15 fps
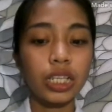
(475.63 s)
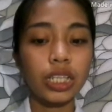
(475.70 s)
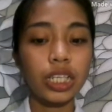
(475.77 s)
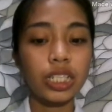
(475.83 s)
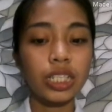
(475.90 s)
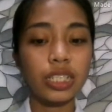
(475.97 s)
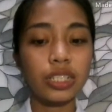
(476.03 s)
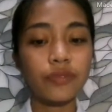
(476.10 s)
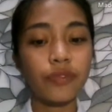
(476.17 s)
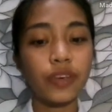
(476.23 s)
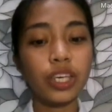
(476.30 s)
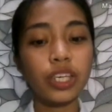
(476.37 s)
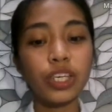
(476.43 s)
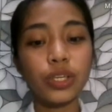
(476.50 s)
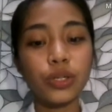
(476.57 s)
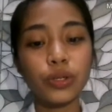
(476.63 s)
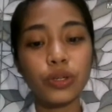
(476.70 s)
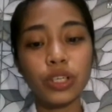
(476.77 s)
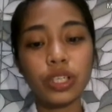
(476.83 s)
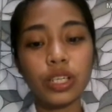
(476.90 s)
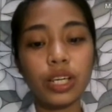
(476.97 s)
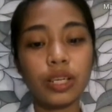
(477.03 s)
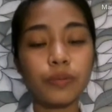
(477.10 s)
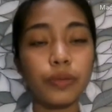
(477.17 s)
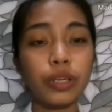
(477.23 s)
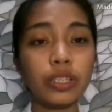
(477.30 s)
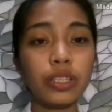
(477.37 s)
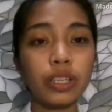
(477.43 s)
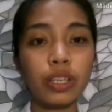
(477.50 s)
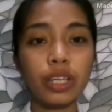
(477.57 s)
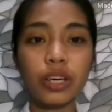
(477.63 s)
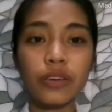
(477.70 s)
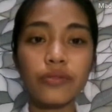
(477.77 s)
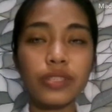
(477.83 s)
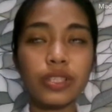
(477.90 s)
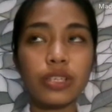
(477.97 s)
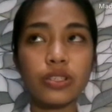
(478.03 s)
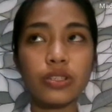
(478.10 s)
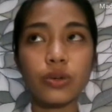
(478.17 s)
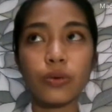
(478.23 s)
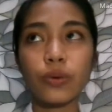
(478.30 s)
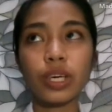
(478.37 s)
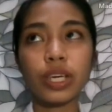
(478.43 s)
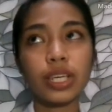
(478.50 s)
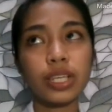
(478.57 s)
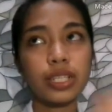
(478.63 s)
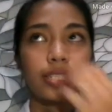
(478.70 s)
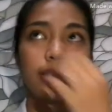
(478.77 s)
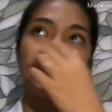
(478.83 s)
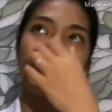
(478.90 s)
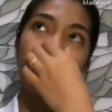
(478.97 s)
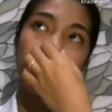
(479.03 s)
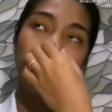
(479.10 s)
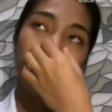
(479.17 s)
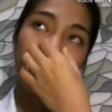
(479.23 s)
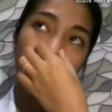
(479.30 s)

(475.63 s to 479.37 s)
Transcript: disfigured and brittle leaves. So we can see